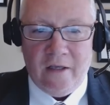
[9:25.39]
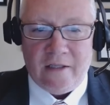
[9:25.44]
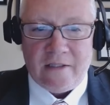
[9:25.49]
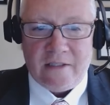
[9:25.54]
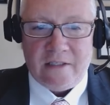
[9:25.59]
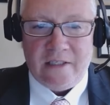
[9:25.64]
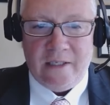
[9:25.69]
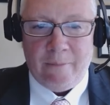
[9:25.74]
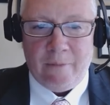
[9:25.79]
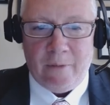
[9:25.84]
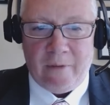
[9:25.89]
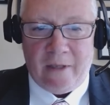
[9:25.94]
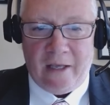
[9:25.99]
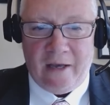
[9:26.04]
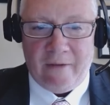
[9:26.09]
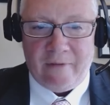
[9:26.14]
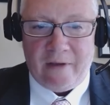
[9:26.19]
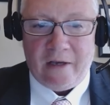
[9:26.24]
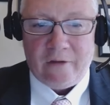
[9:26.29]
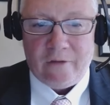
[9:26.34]
It seemed to
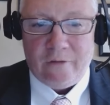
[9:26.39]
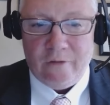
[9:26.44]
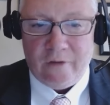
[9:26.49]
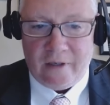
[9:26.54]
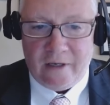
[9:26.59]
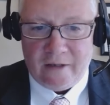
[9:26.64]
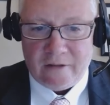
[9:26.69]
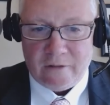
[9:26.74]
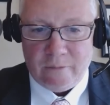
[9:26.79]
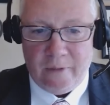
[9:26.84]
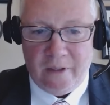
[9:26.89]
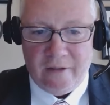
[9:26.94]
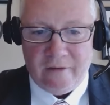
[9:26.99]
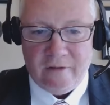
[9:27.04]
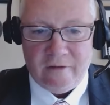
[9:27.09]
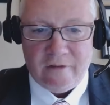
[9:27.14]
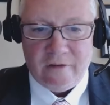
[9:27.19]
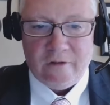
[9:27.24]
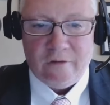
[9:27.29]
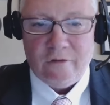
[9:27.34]
have excellent
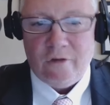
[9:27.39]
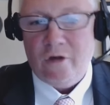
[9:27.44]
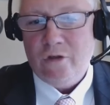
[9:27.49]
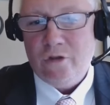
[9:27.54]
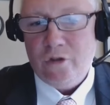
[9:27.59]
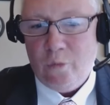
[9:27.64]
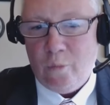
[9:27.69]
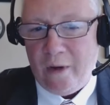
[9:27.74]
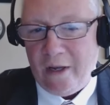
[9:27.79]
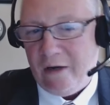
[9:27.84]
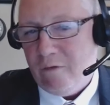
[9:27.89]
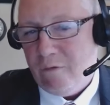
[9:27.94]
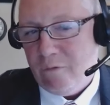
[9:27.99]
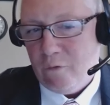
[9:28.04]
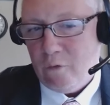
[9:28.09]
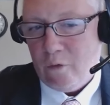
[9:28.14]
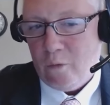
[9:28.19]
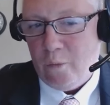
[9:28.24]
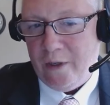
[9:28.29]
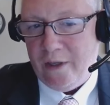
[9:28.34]
cosmesis, and as long as you waited
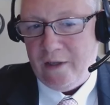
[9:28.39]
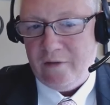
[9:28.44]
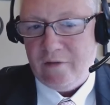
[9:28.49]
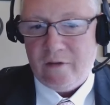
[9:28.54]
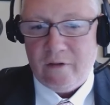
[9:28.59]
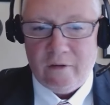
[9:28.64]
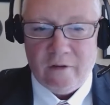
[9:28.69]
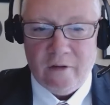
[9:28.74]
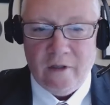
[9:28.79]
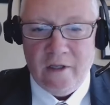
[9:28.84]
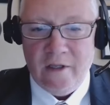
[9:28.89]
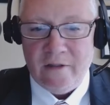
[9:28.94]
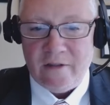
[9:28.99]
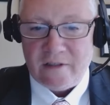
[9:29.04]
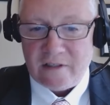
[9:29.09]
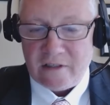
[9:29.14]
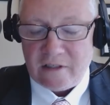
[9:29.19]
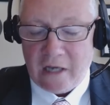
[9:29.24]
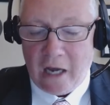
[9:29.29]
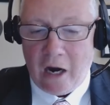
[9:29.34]
4 weeks, the
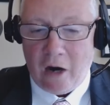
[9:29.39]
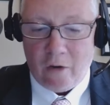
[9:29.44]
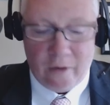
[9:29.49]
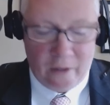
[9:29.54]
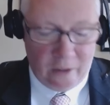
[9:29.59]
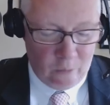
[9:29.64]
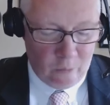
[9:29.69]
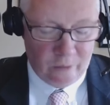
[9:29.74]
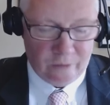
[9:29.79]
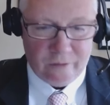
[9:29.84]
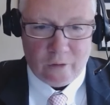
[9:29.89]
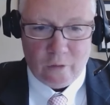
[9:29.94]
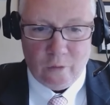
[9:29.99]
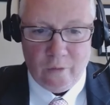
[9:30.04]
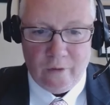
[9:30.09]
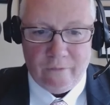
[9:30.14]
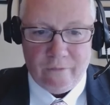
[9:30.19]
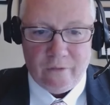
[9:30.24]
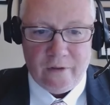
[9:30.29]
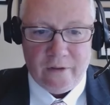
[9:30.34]
scarring was
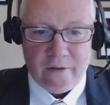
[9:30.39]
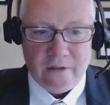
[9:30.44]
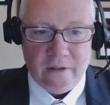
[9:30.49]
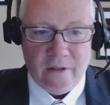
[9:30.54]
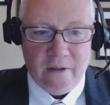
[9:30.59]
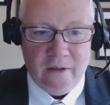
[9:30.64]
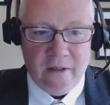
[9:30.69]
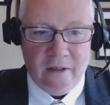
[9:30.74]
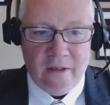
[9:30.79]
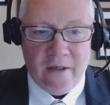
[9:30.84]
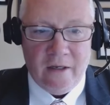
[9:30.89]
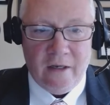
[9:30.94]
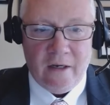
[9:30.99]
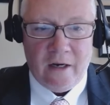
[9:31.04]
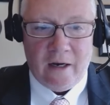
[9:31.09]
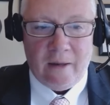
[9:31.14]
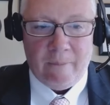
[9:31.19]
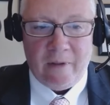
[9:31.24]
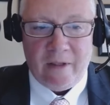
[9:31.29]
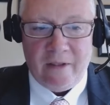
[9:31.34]
equivalent.
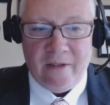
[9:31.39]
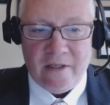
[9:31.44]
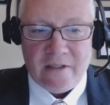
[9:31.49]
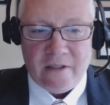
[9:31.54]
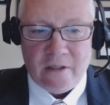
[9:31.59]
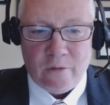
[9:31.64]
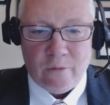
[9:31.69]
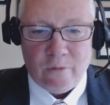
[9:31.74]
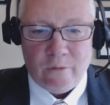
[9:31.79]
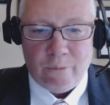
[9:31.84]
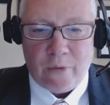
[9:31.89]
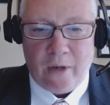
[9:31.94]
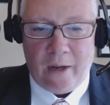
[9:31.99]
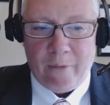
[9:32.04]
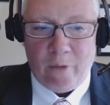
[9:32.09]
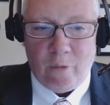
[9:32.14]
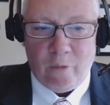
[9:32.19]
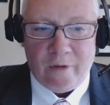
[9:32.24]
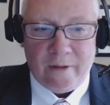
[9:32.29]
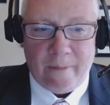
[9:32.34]
And this is
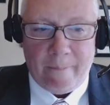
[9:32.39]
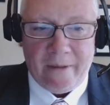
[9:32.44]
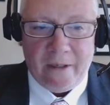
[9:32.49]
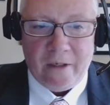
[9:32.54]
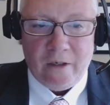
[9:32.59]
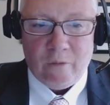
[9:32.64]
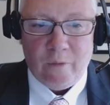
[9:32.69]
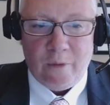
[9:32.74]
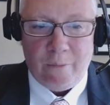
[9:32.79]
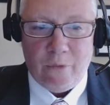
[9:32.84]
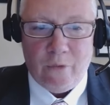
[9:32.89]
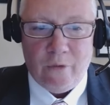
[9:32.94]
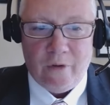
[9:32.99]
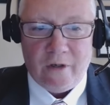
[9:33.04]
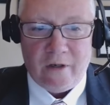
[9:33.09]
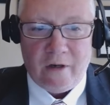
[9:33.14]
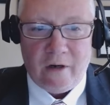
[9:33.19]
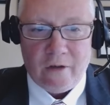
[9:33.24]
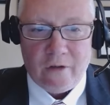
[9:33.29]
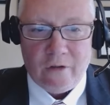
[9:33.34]
probably one of the bigger
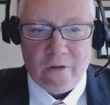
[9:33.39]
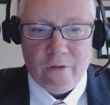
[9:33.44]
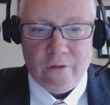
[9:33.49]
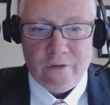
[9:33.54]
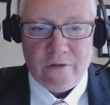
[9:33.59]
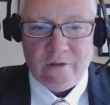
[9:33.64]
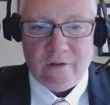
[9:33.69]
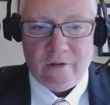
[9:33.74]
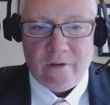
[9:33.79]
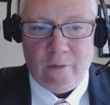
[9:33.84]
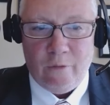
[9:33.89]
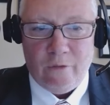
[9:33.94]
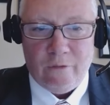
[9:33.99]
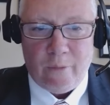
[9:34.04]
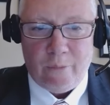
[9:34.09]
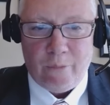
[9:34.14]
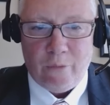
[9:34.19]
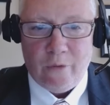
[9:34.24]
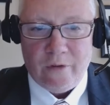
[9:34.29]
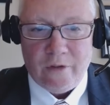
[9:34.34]
reported articles. It was
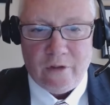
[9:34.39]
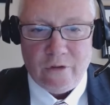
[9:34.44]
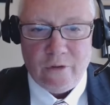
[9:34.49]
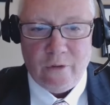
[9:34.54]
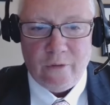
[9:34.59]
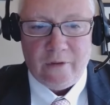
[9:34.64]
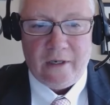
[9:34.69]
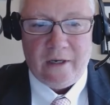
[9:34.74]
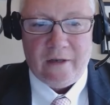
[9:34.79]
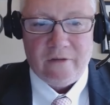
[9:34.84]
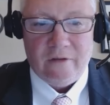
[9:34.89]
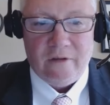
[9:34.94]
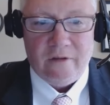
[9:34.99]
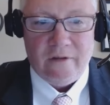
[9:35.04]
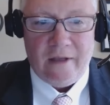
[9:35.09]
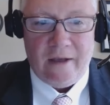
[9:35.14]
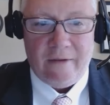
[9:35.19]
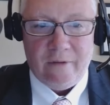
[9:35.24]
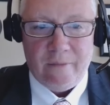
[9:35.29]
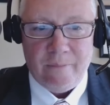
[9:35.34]
reported in
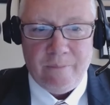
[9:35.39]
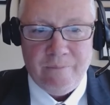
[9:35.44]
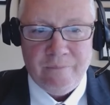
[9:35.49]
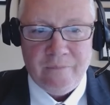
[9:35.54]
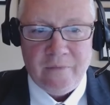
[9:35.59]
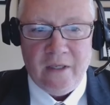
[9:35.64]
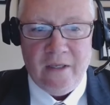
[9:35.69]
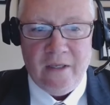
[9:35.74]
2011.